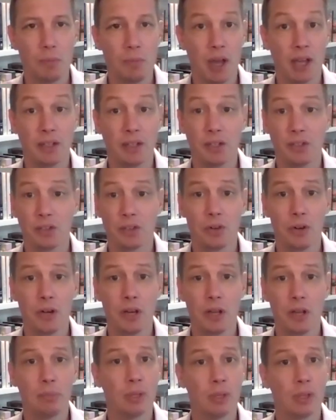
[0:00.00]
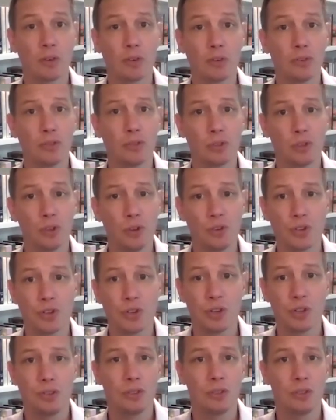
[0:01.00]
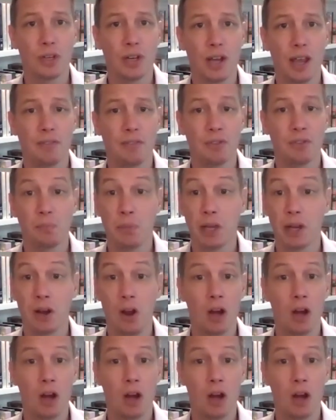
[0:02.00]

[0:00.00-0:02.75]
We might disagree on political solutions and have some big